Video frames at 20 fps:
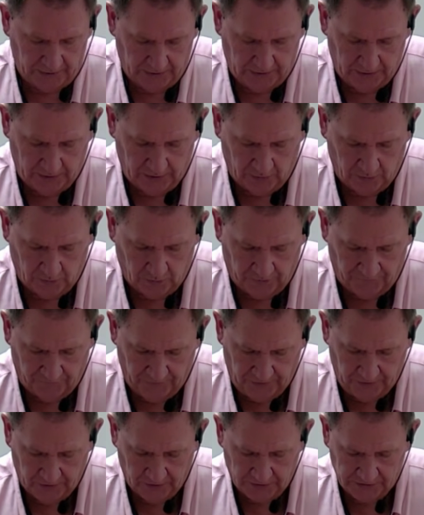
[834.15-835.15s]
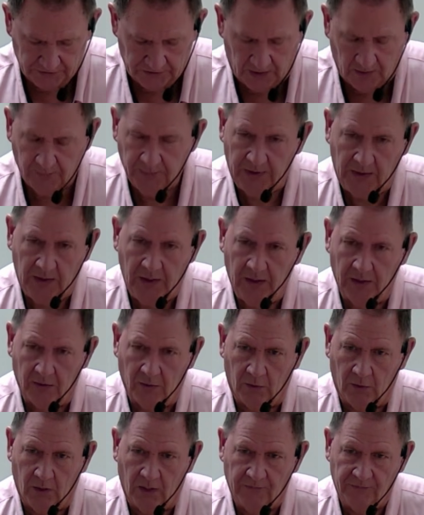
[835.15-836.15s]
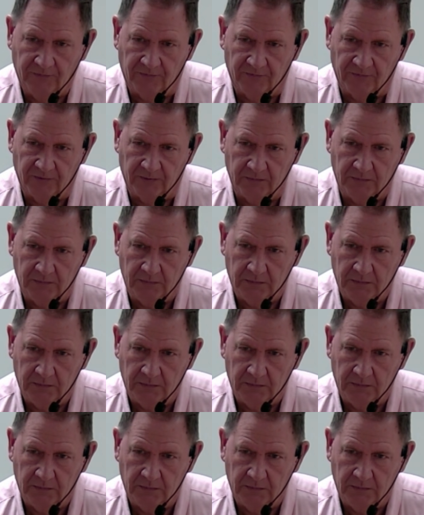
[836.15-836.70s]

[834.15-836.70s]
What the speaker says: you know, or fingers. I'll be here off of them.